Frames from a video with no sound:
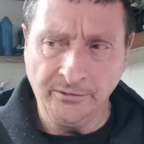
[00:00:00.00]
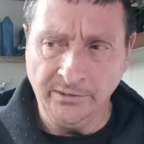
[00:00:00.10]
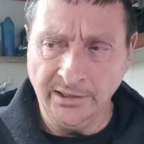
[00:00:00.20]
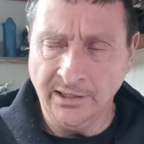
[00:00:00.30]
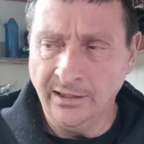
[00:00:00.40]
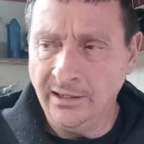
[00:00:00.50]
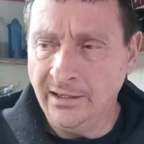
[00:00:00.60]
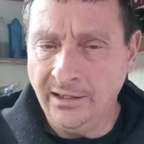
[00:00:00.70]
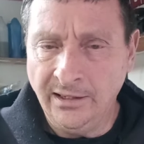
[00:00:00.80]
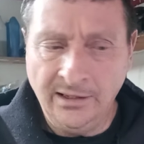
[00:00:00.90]
3.
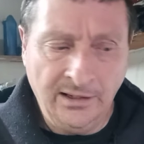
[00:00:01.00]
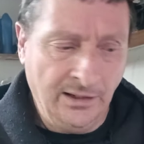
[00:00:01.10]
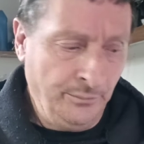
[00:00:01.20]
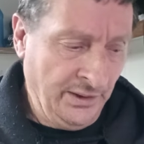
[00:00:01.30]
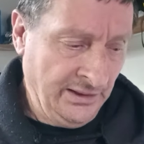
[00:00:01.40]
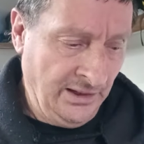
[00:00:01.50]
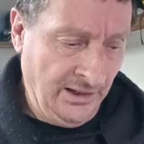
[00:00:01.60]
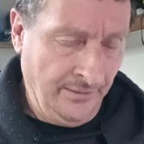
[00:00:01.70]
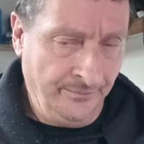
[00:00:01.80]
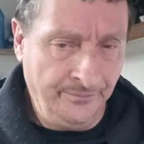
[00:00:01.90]
But
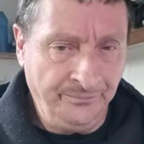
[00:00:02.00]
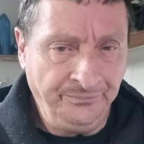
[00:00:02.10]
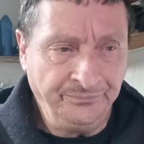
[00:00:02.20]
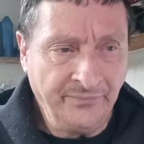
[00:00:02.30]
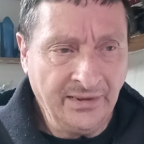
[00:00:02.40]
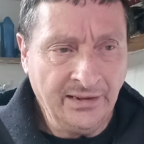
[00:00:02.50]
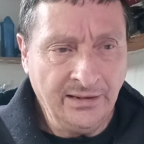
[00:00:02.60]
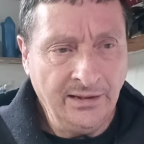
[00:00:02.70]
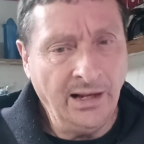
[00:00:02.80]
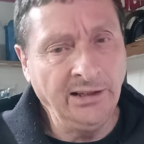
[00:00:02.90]

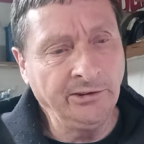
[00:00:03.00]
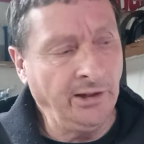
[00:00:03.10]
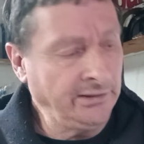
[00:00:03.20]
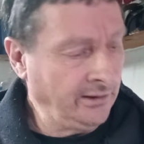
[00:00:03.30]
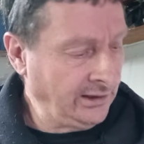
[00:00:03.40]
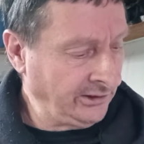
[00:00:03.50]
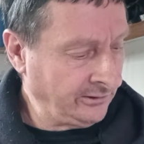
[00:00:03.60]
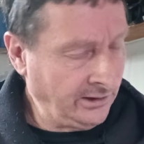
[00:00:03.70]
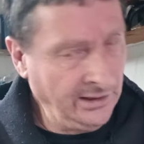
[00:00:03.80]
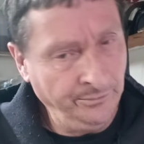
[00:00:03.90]
yeah, I guess I'd tell that
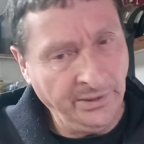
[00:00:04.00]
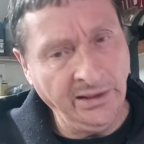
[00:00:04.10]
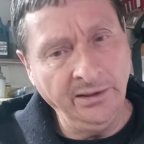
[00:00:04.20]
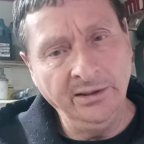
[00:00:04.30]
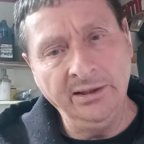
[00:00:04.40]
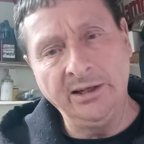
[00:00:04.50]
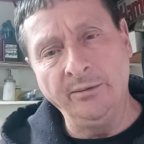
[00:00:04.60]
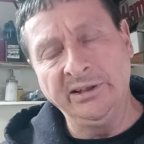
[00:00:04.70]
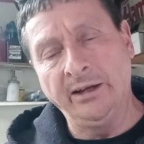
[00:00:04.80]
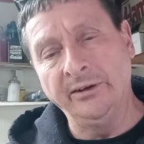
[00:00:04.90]
story. But it
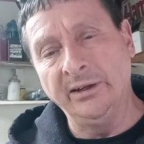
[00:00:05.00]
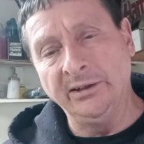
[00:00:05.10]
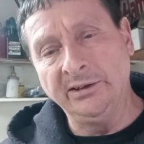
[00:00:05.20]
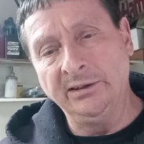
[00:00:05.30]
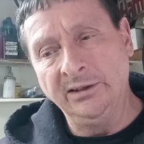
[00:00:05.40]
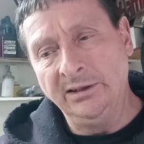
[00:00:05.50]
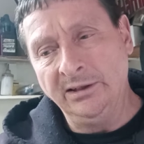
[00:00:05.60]
comes down to this.